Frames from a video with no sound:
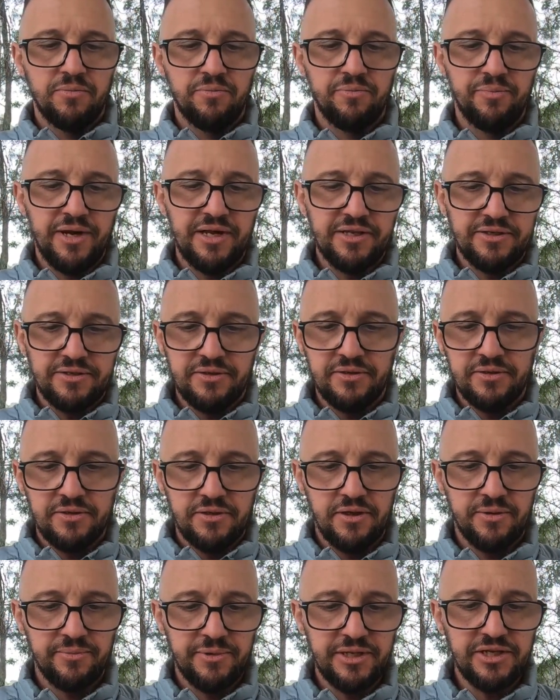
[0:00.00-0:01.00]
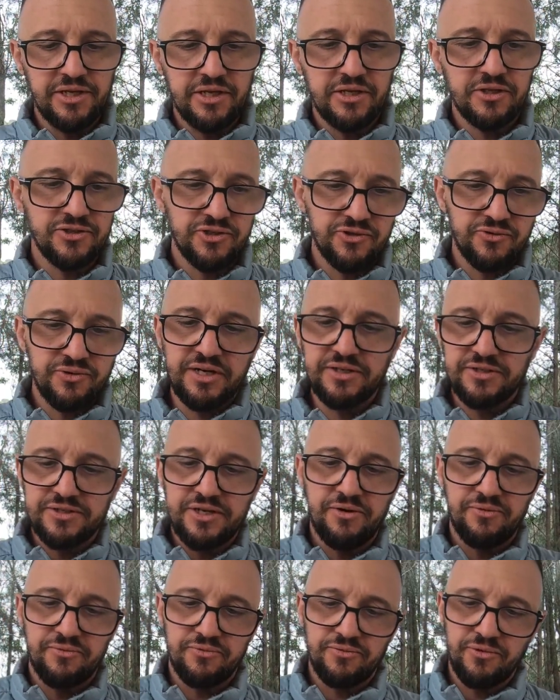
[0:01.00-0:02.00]
but I mean, you can scrunch
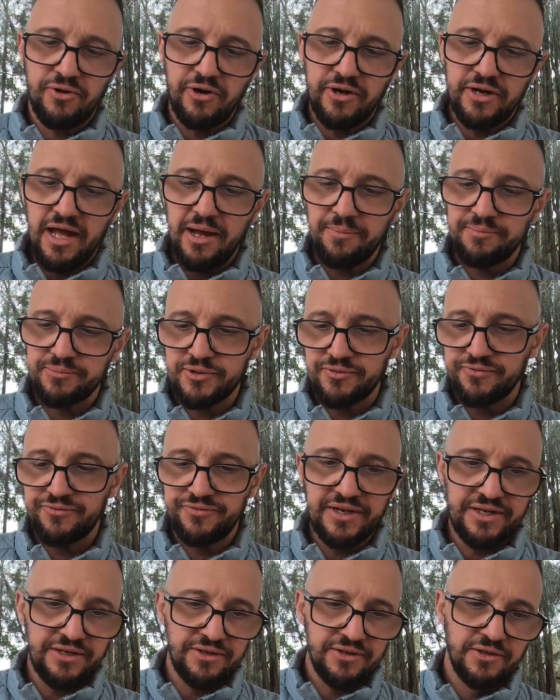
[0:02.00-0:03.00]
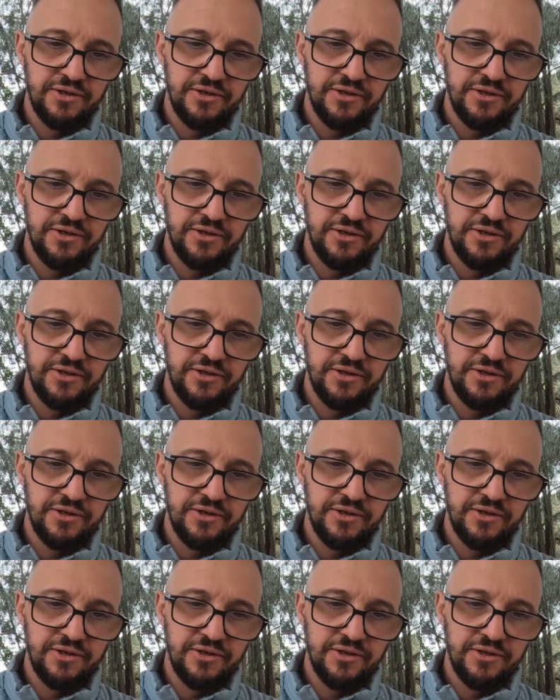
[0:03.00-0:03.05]
it right up to fit